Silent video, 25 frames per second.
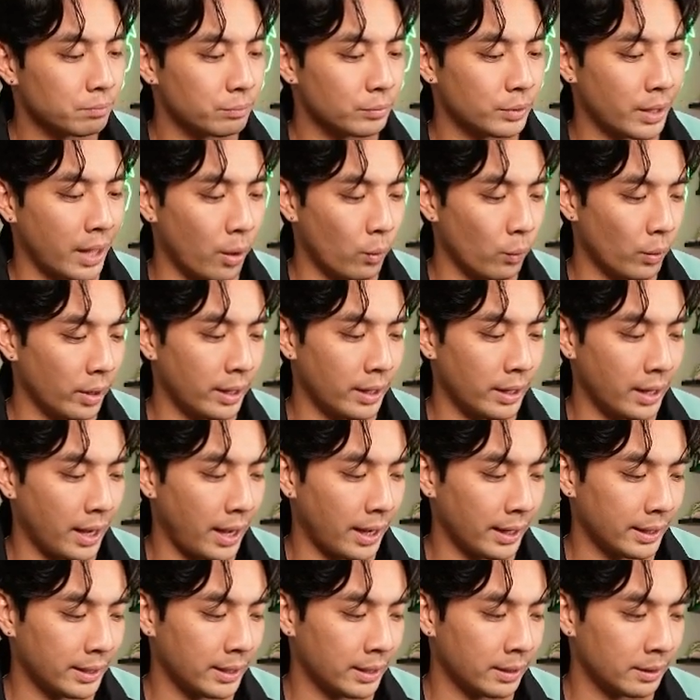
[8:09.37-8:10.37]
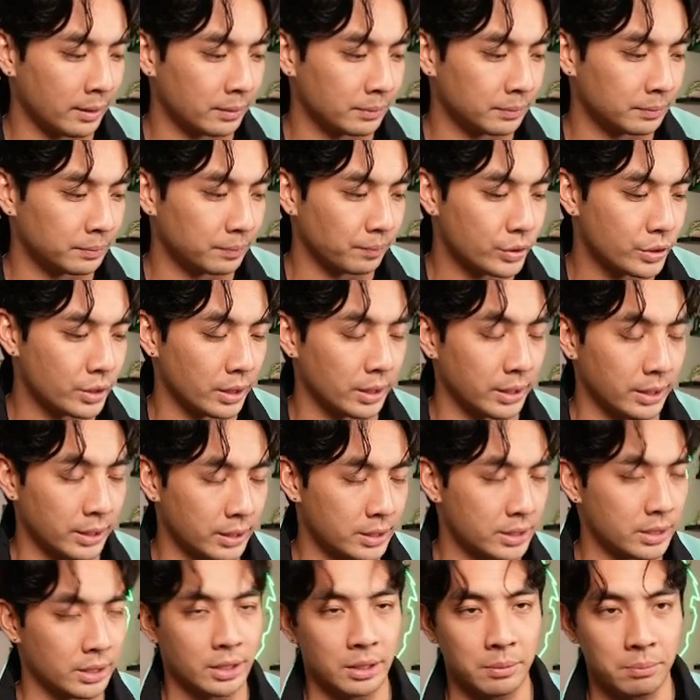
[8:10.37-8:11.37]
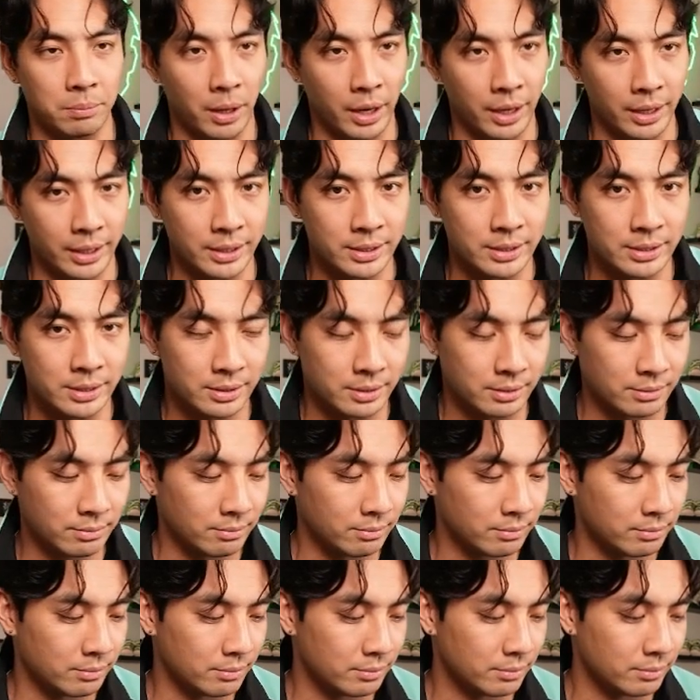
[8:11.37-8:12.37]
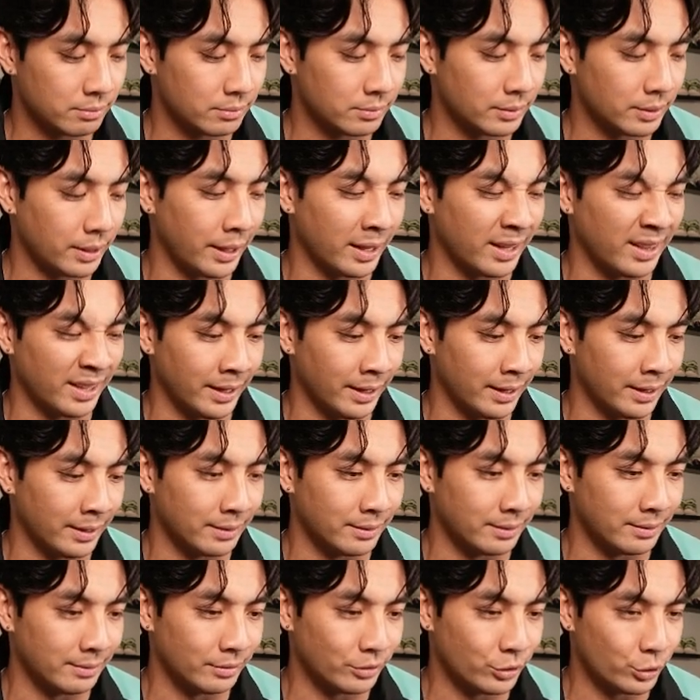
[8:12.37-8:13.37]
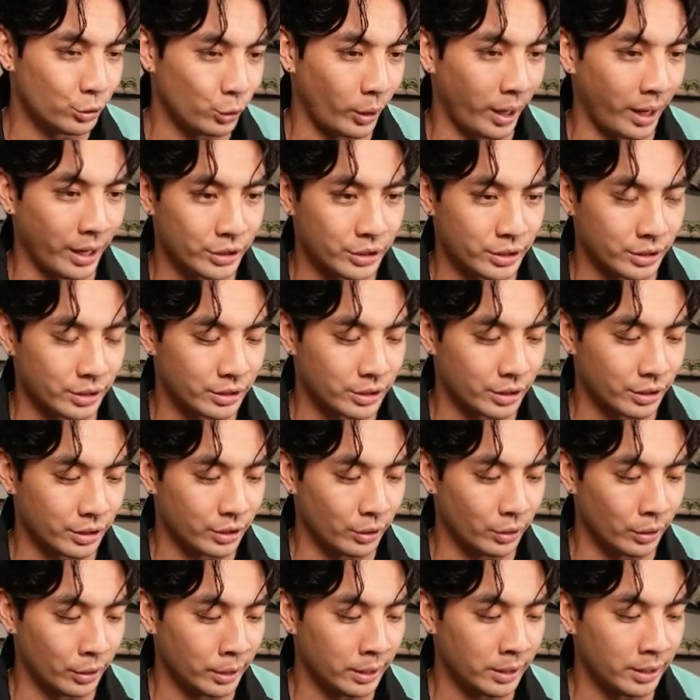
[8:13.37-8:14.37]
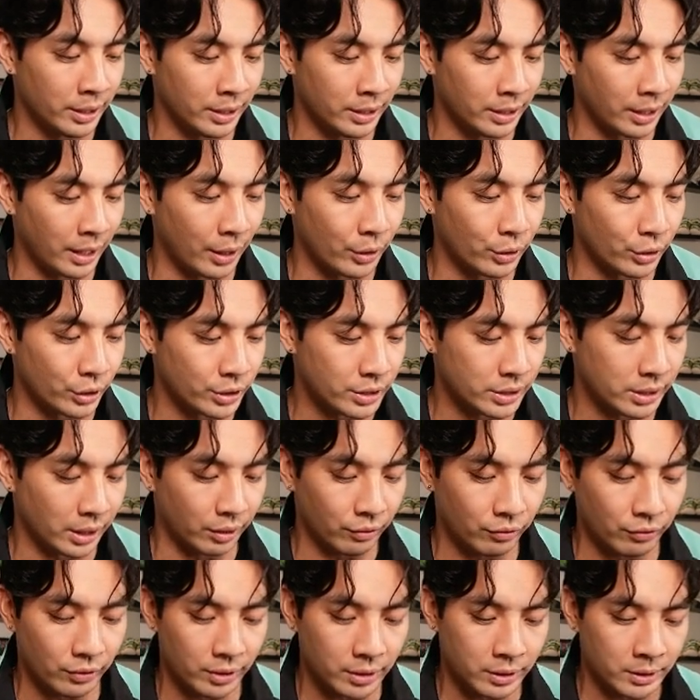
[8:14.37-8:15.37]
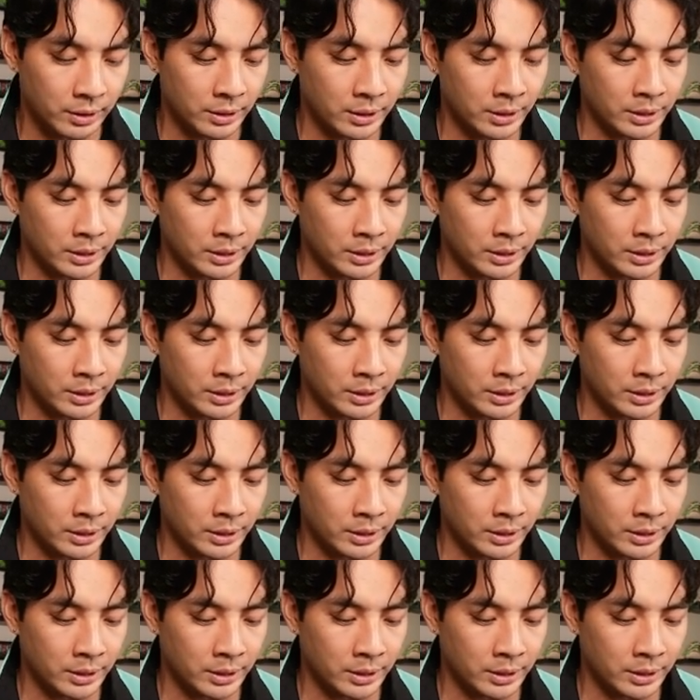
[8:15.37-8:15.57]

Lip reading: That way I can delete the bodies and then trash a security, and now you're safer.